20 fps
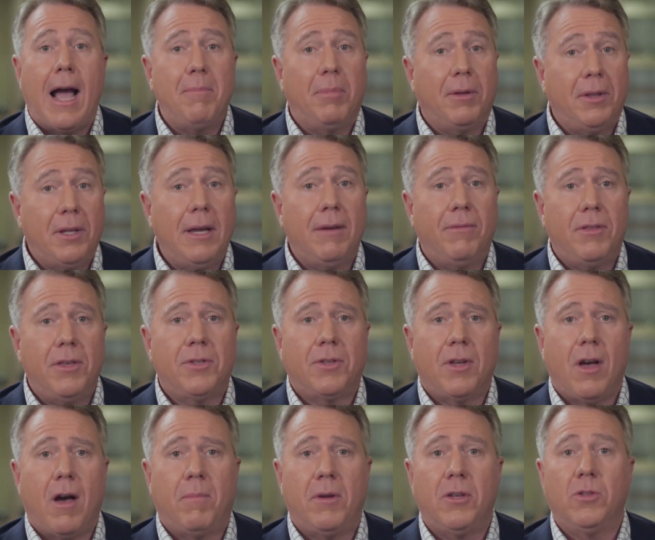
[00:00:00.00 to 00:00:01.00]
believe these
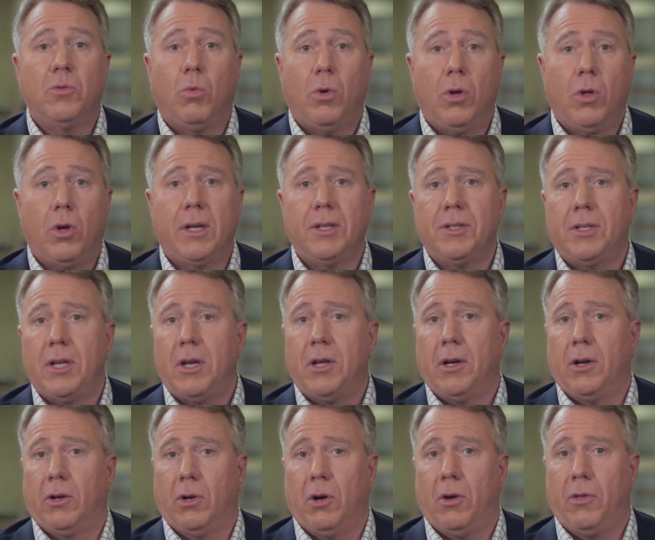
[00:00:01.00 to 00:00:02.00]
companies will continue
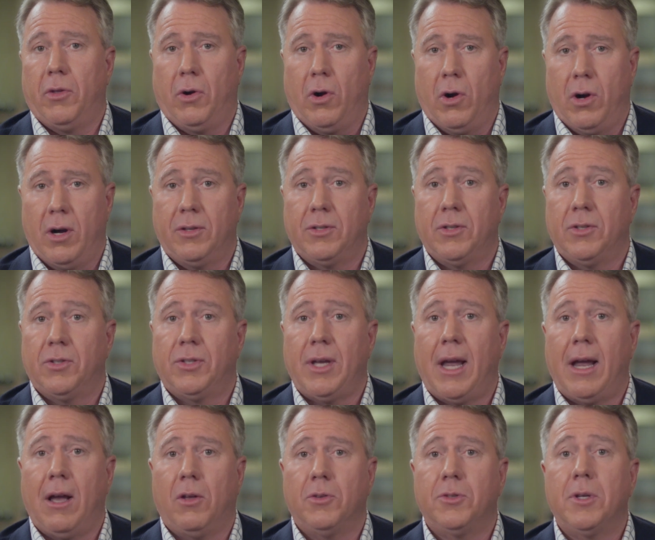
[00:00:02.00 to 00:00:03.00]
to grow their earnings and
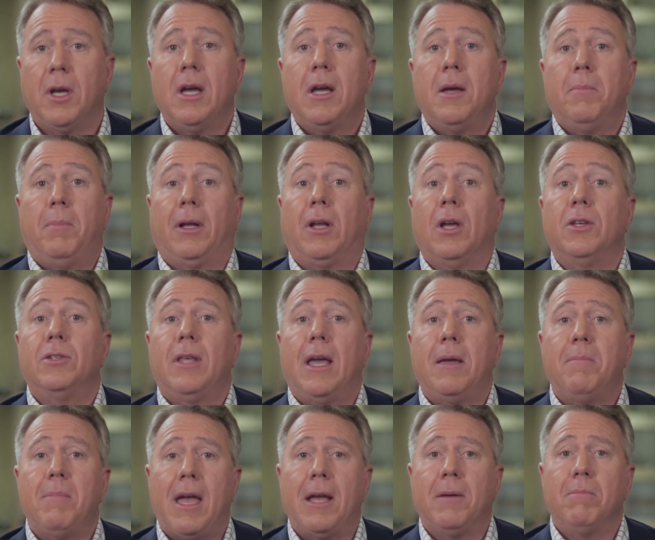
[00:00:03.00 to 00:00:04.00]
sales because they
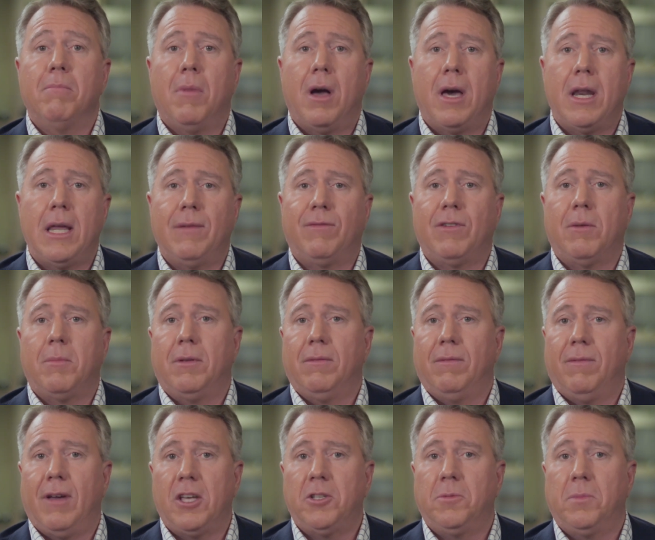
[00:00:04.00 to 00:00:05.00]
make money from
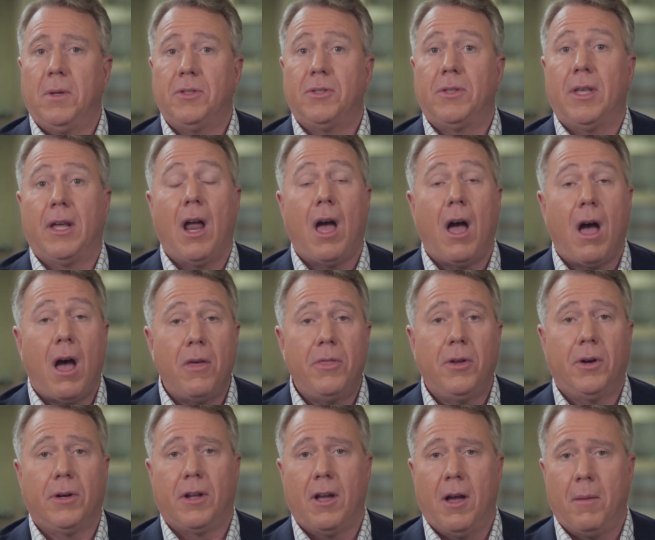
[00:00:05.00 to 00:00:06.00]
investments that
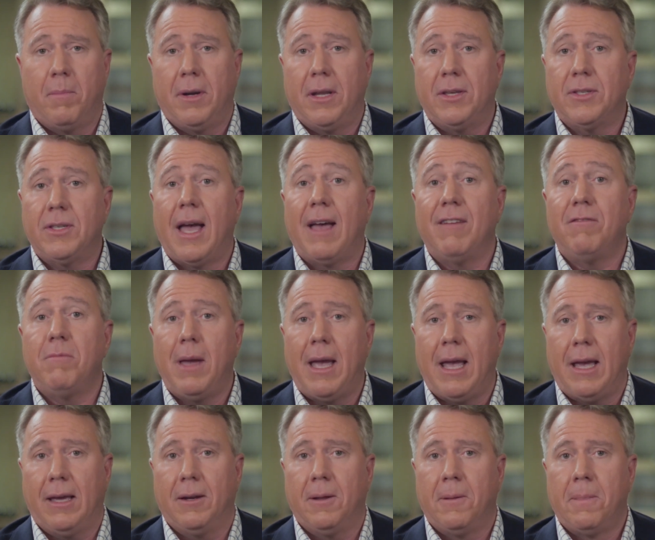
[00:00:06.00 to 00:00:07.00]
other companies have
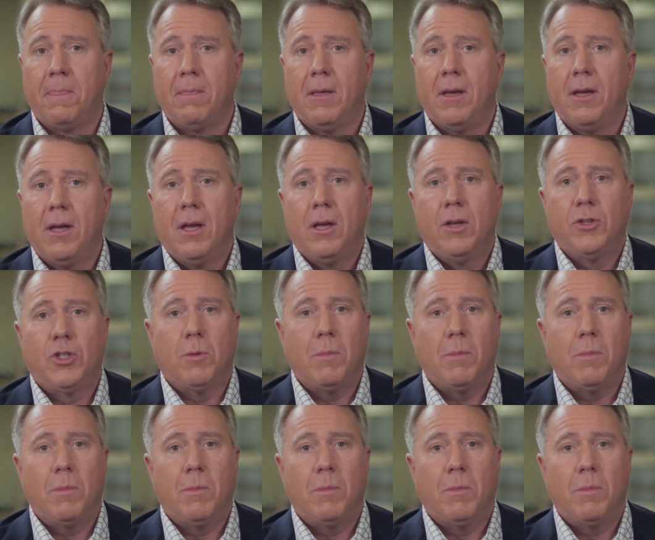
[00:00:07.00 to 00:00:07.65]
made. So